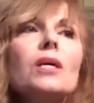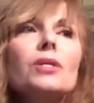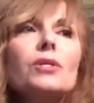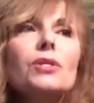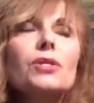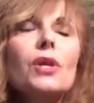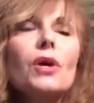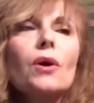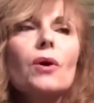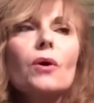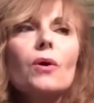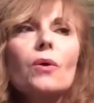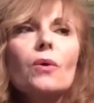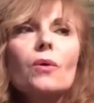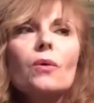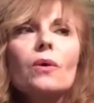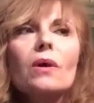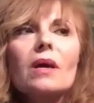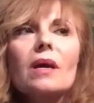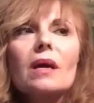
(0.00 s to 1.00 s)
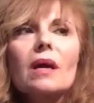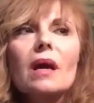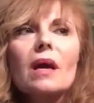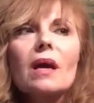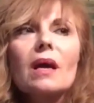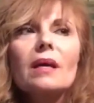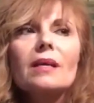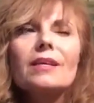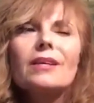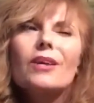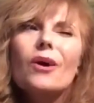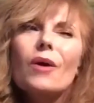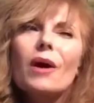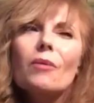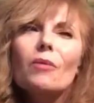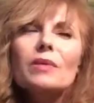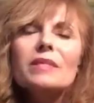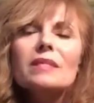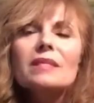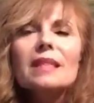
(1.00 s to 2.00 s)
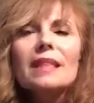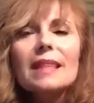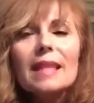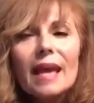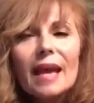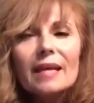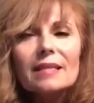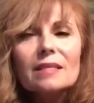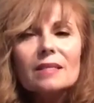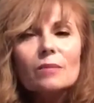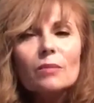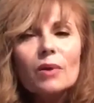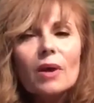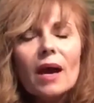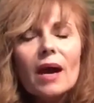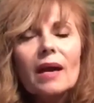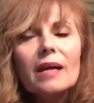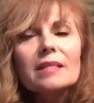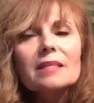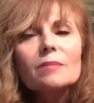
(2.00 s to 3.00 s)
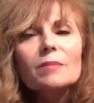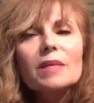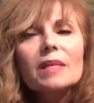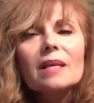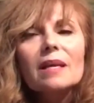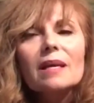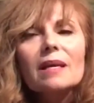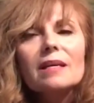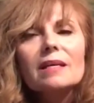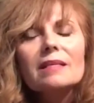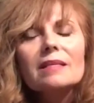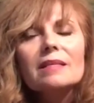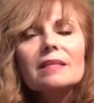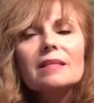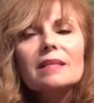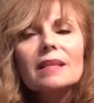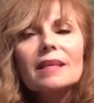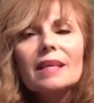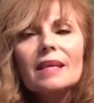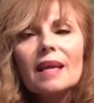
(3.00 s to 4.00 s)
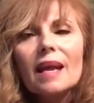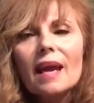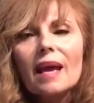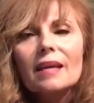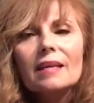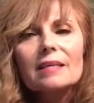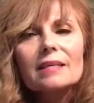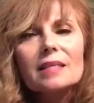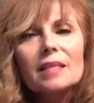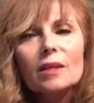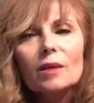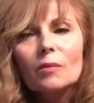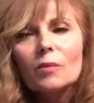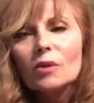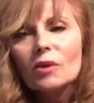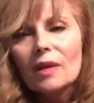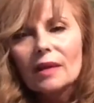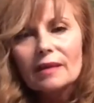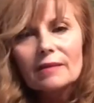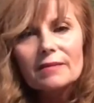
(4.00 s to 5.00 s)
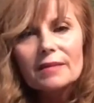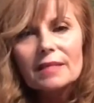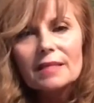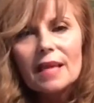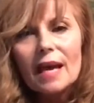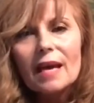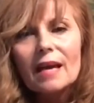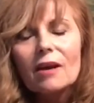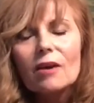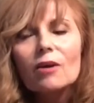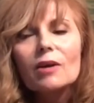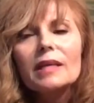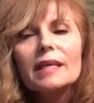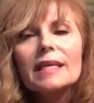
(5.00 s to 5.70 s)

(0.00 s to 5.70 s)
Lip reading: So, I wasn't that surprised because he had a terrible lifestyle.